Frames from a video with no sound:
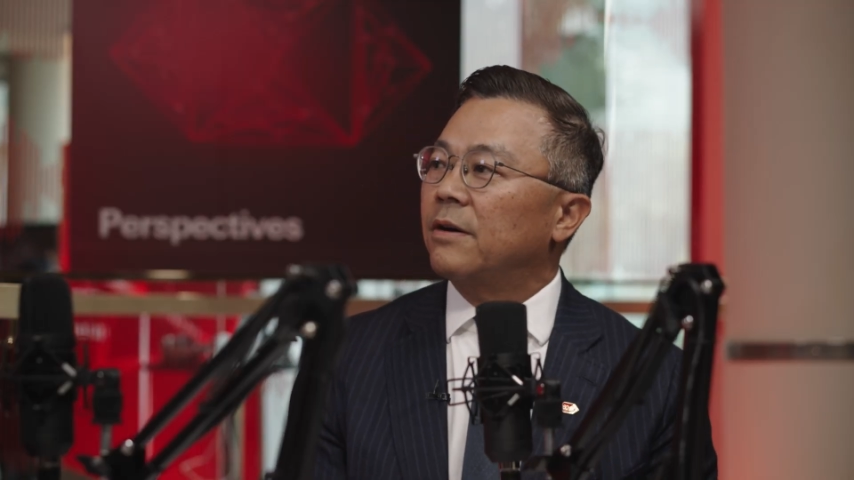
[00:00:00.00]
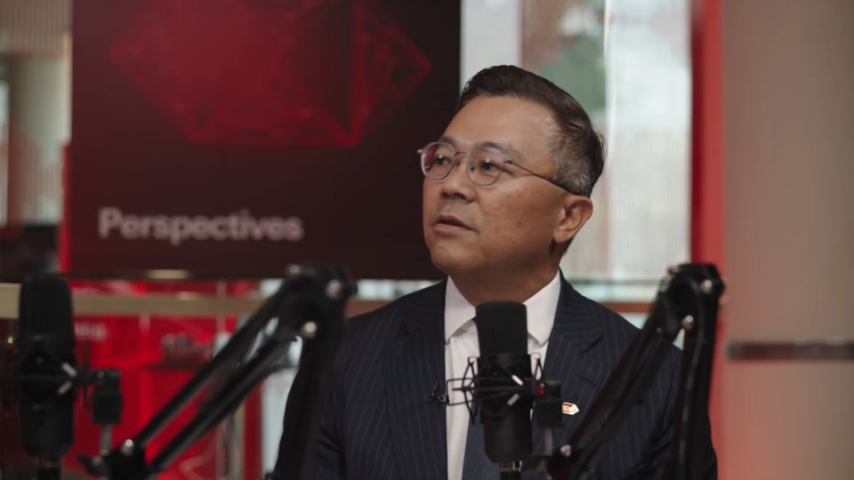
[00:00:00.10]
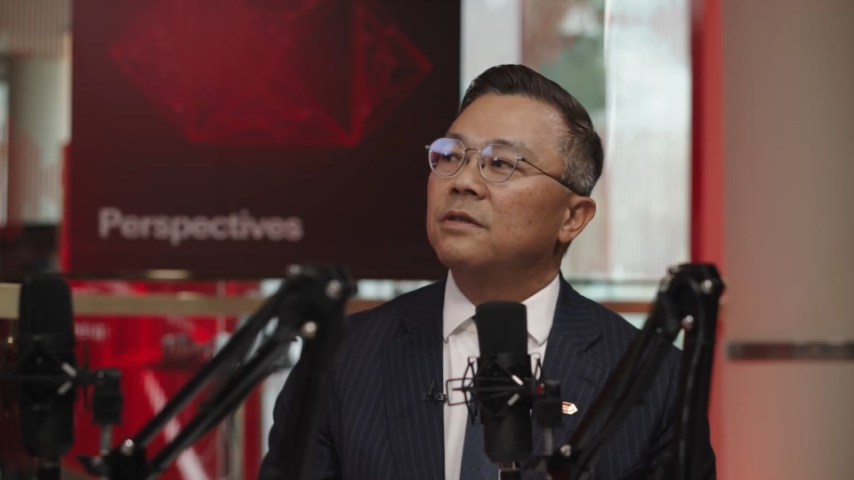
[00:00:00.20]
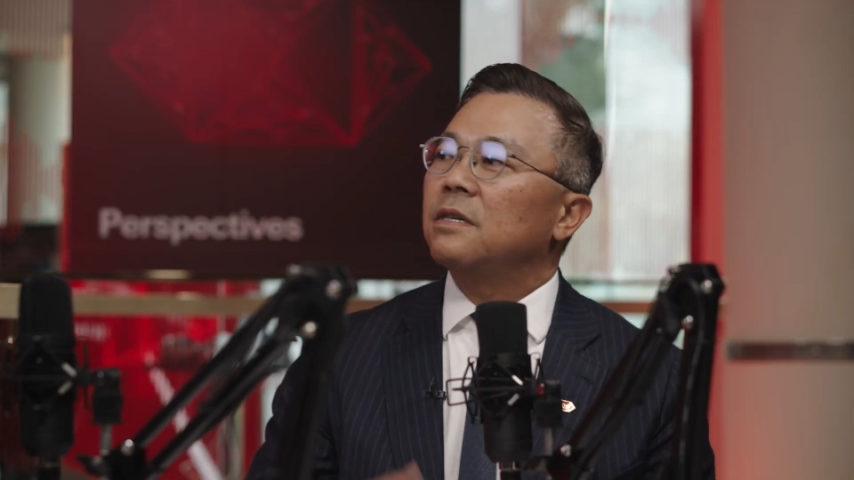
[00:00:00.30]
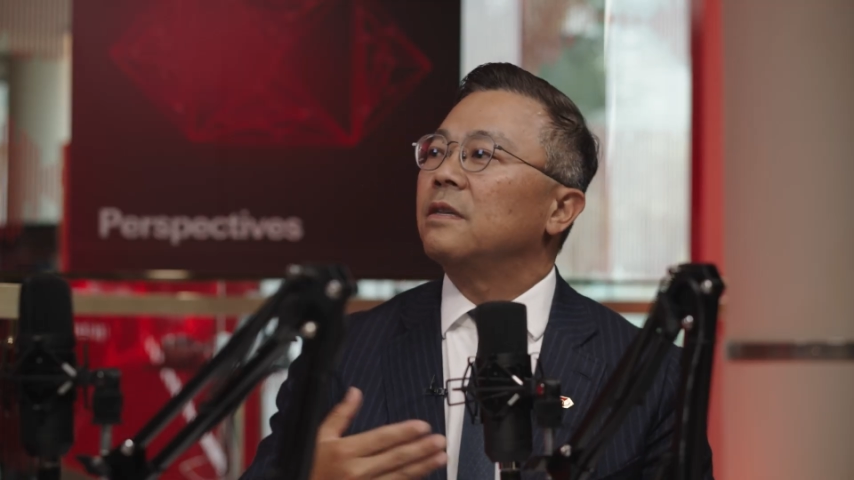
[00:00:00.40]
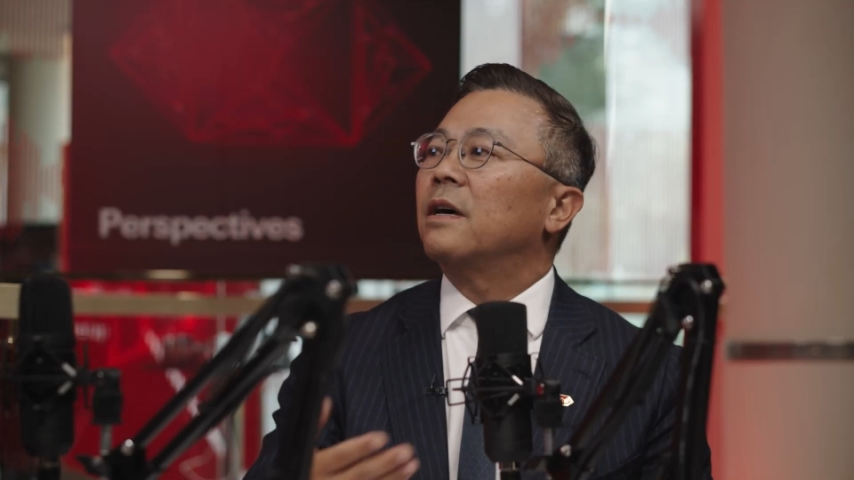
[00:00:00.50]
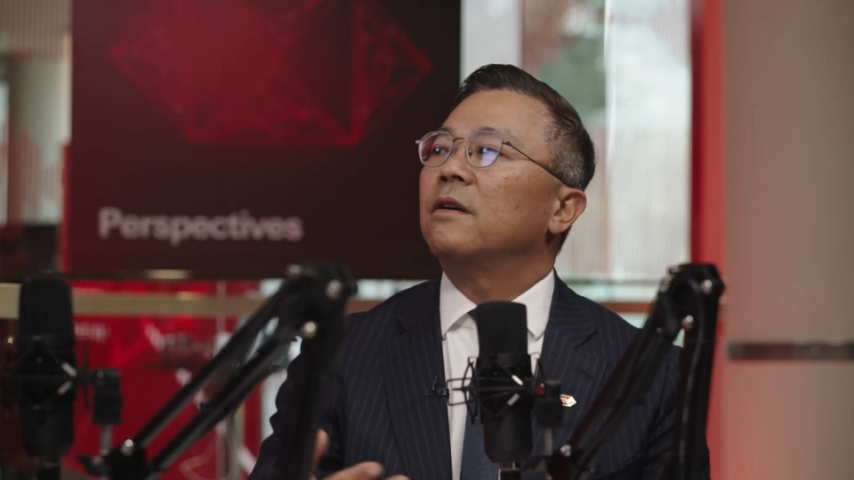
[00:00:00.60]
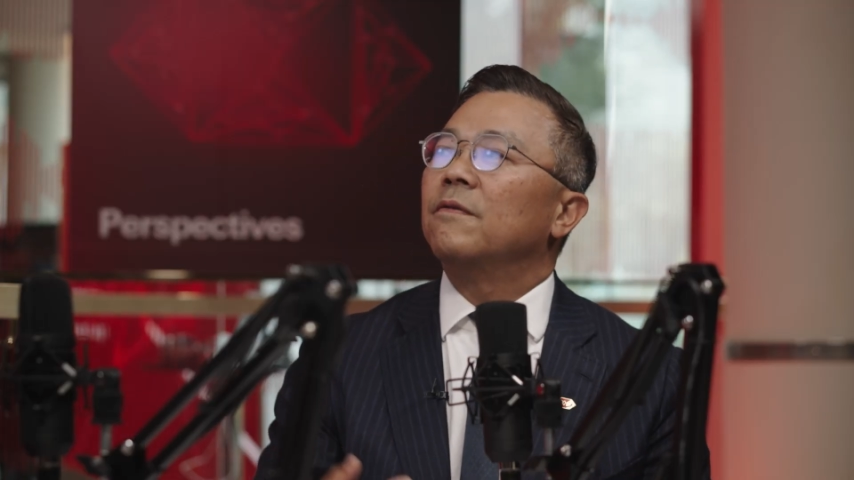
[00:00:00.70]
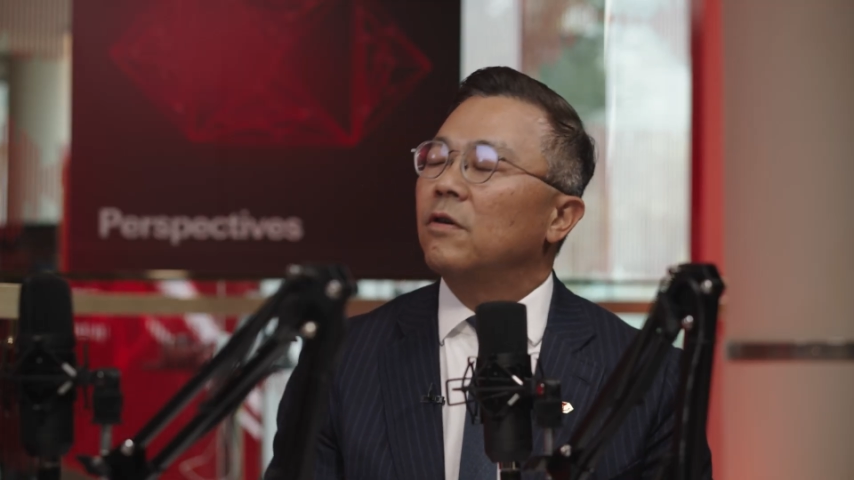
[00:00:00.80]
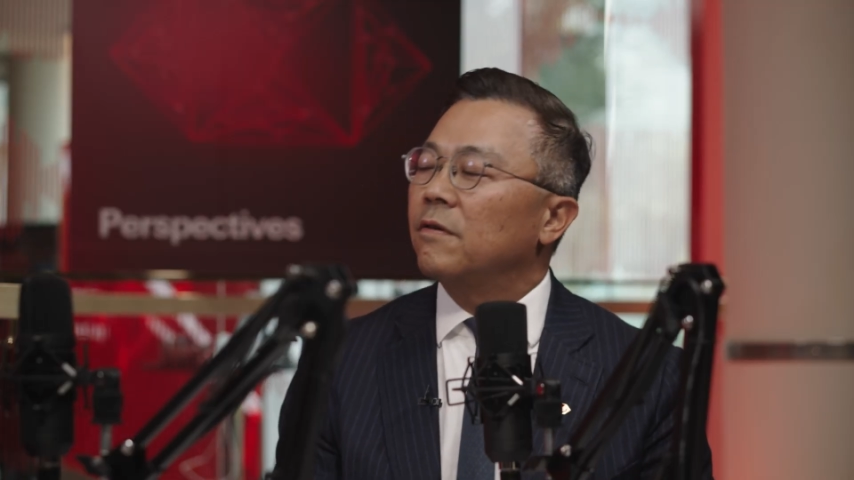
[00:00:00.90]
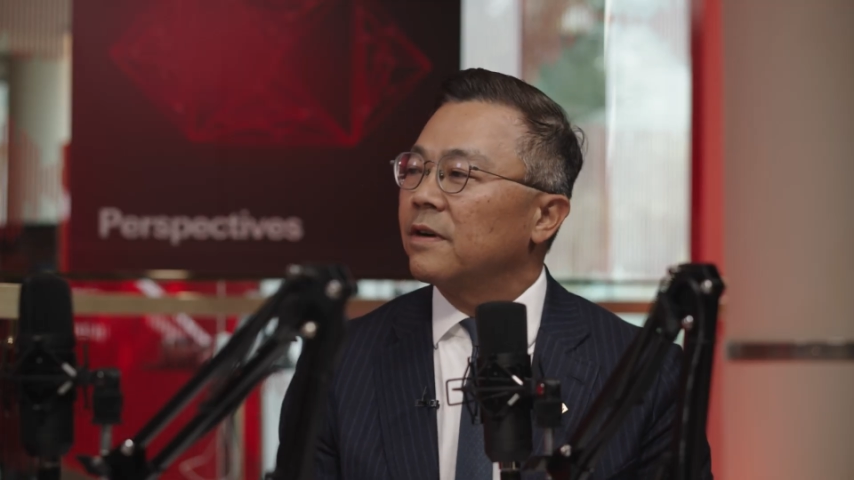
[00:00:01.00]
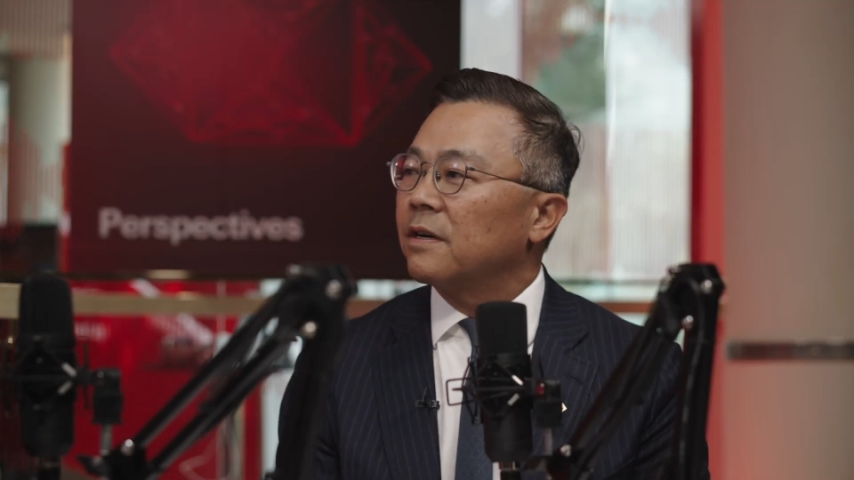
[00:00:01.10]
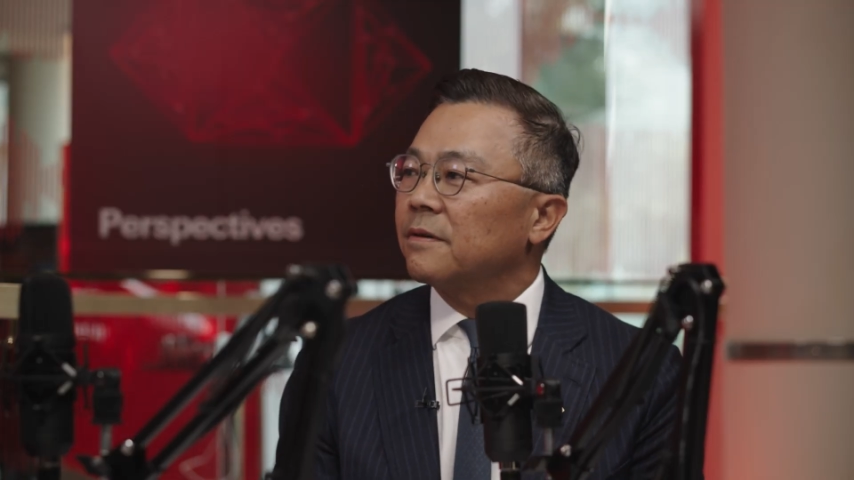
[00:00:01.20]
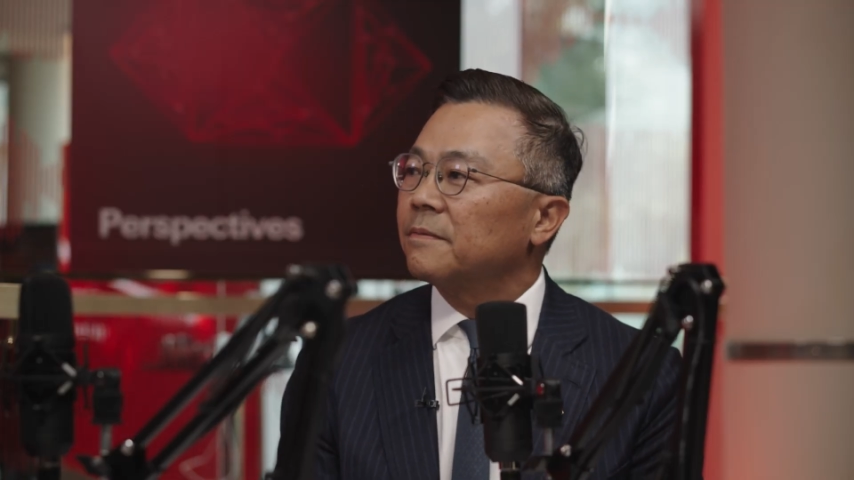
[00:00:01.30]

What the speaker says: How do you see that evolving?